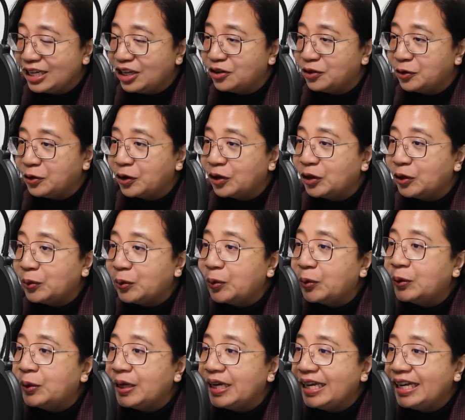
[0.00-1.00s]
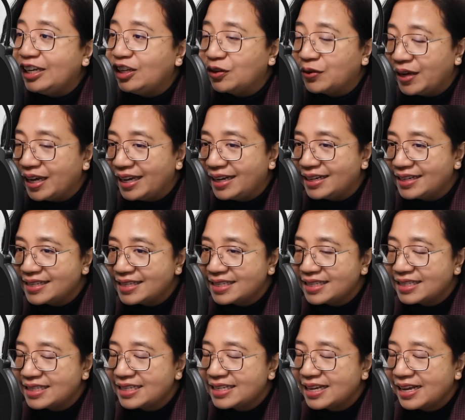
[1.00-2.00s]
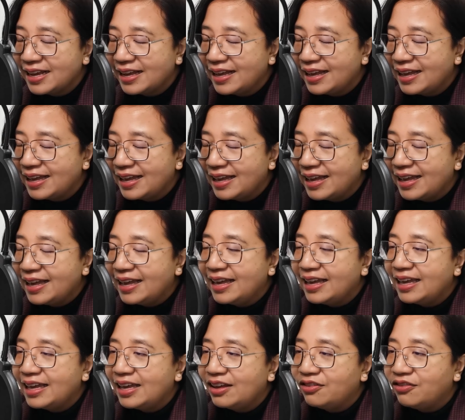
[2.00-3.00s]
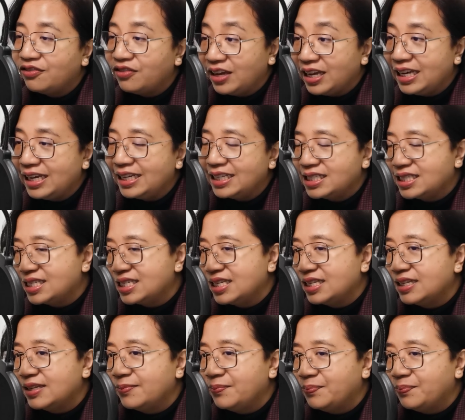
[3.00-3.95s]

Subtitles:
you got to hold it in your hands. Feel it.